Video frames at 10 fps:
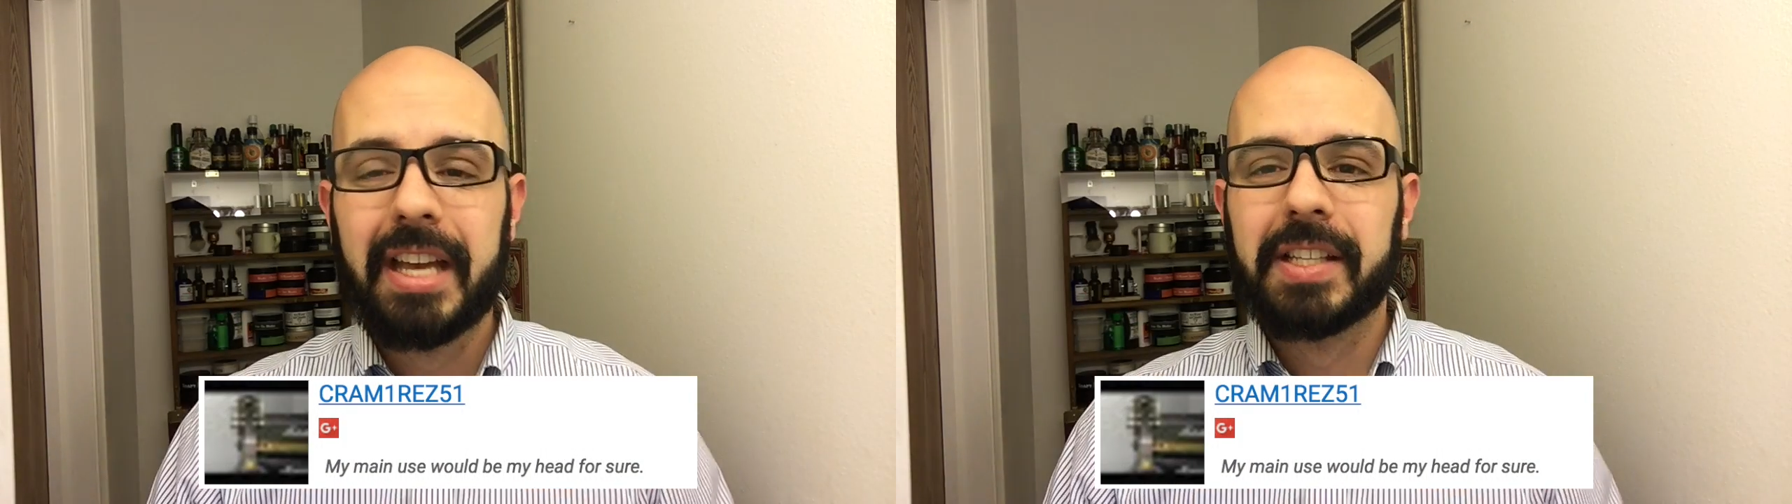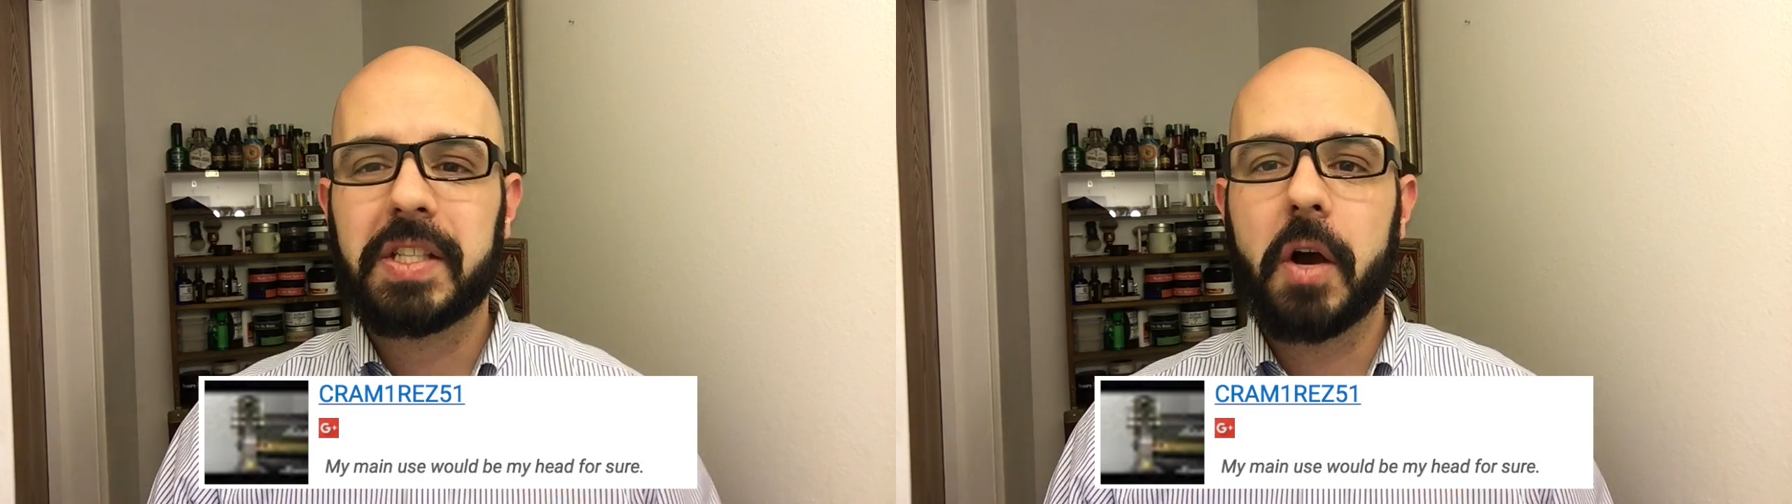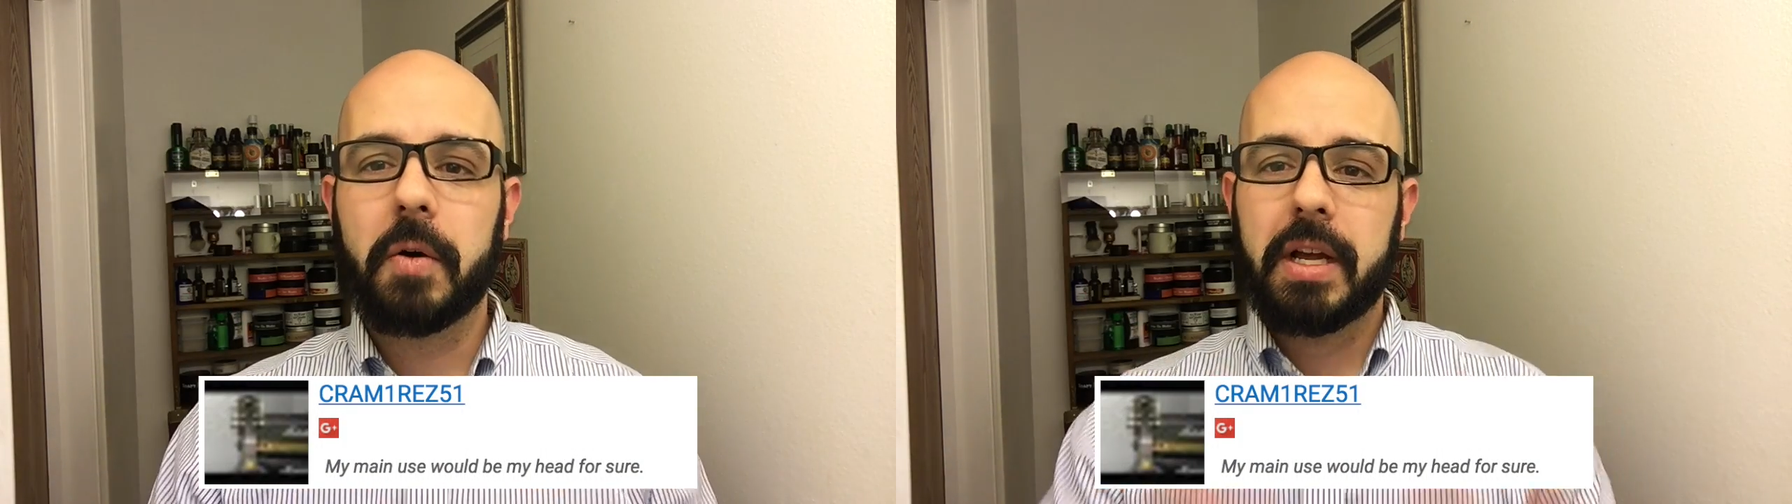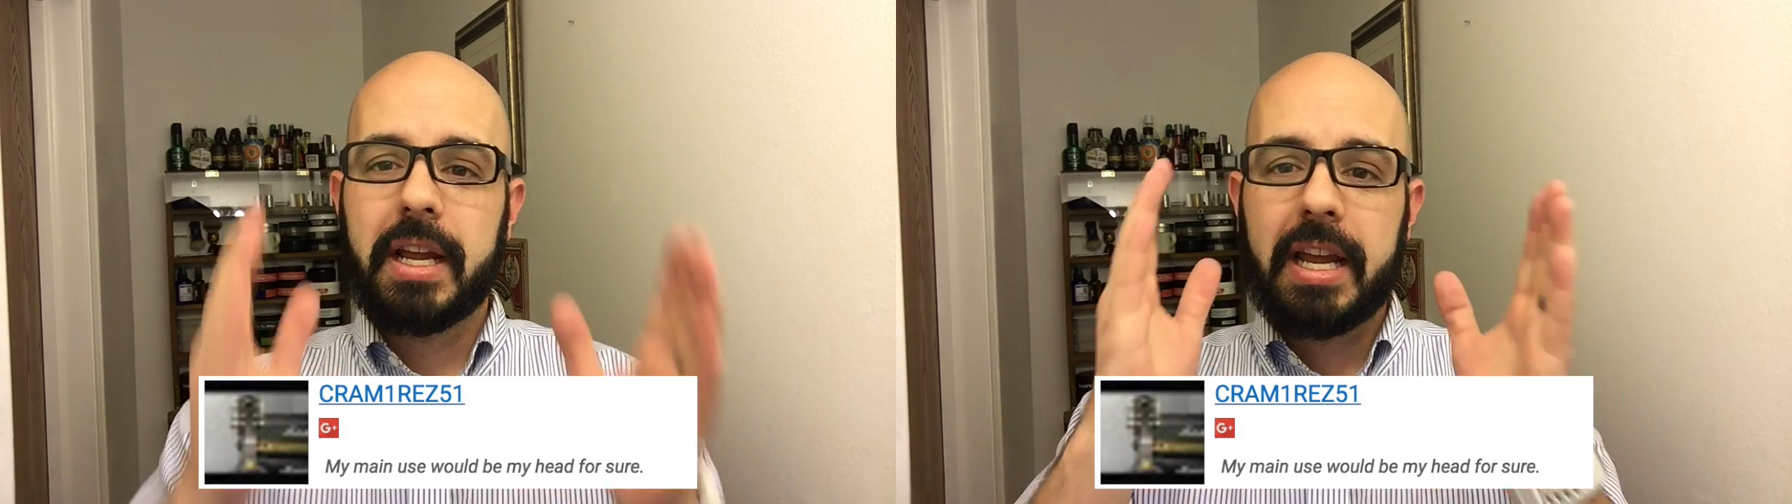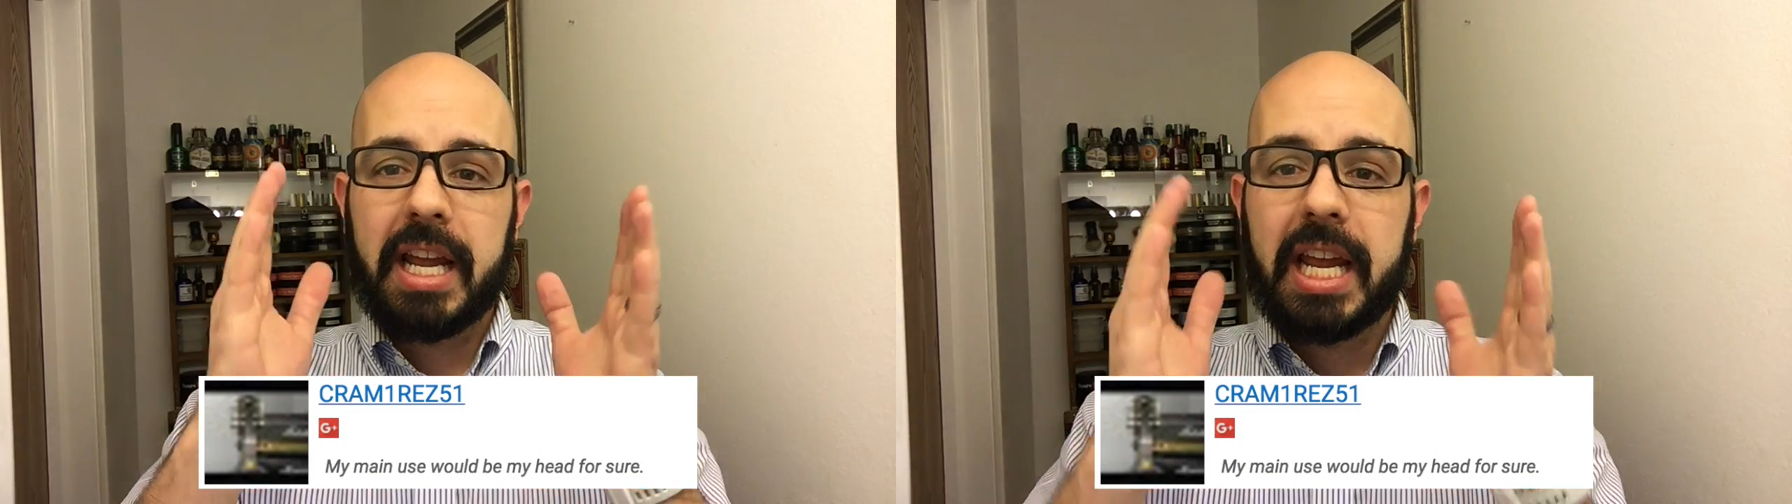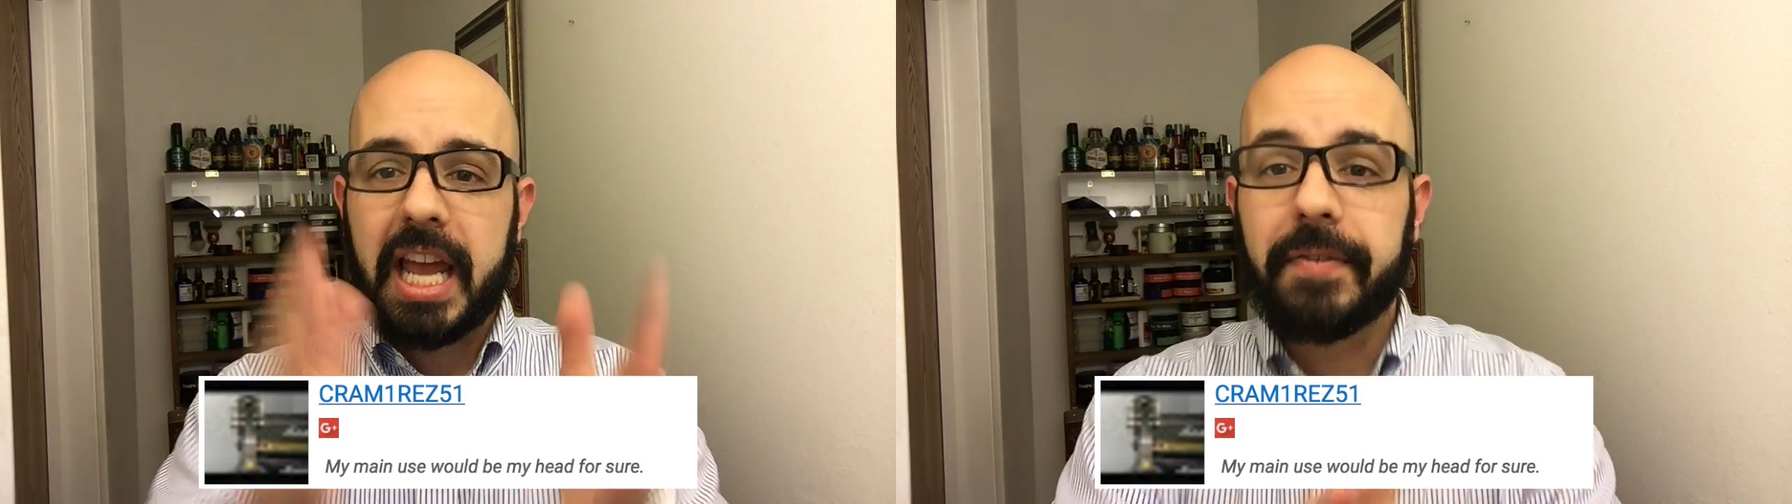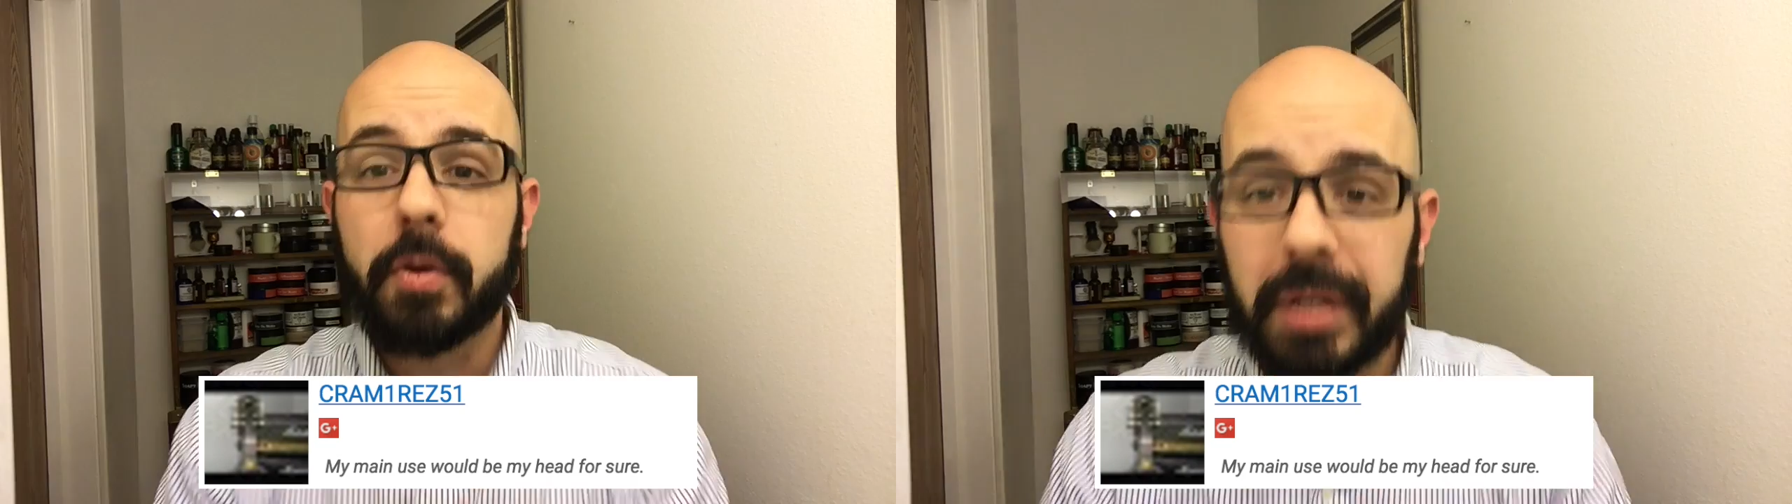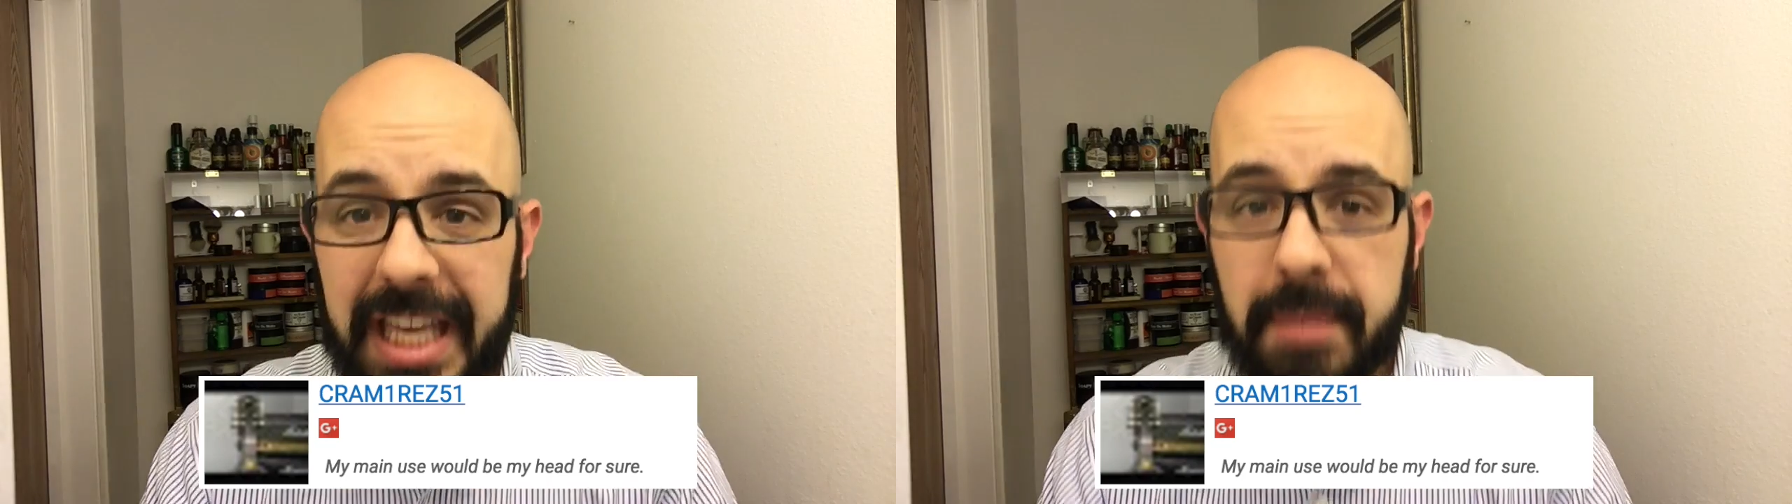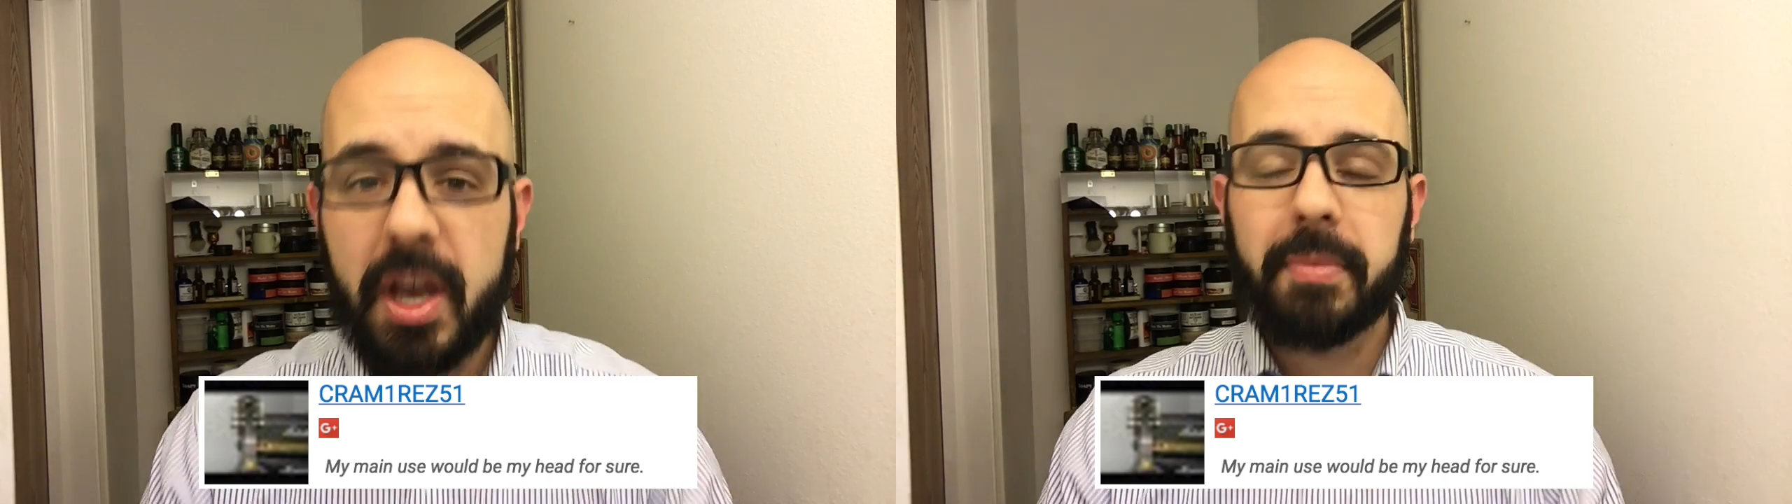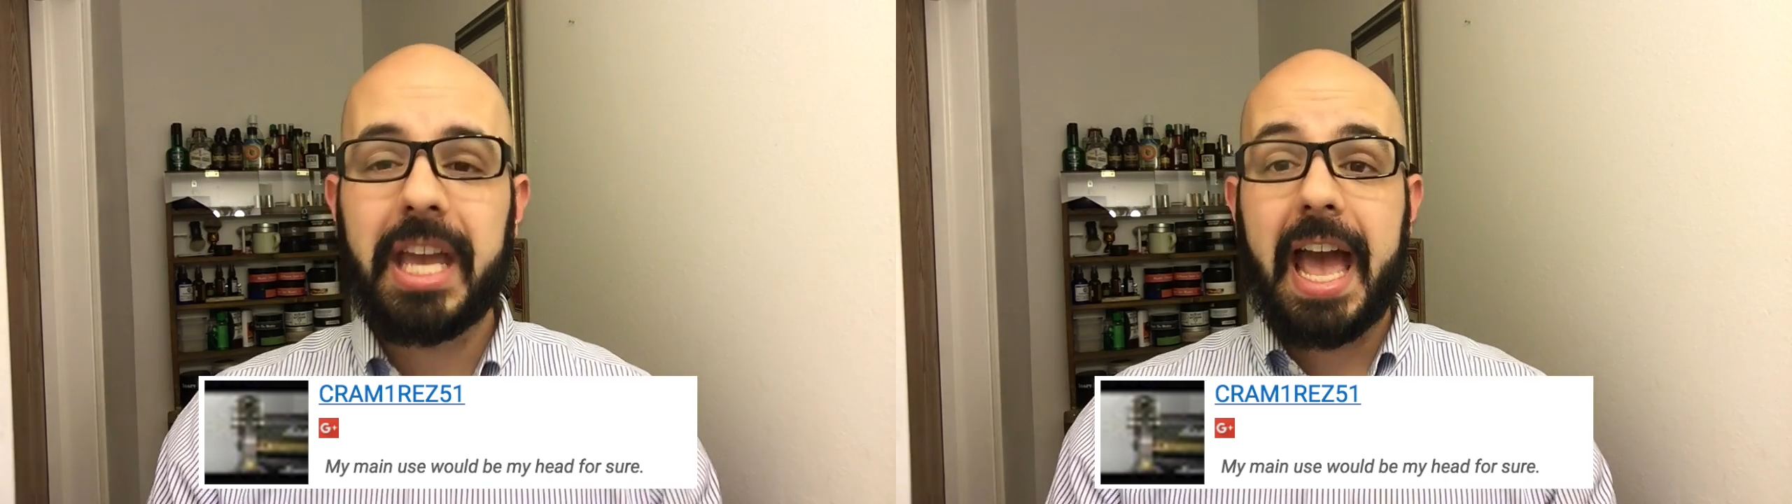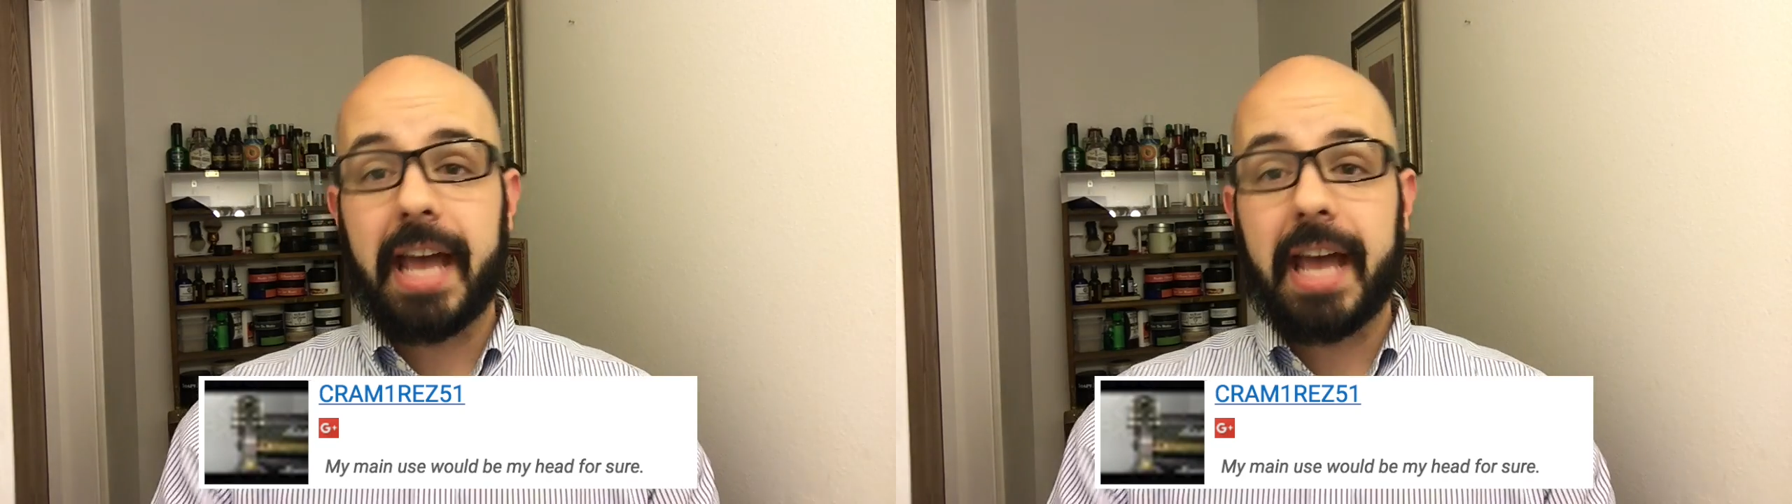so if you will email me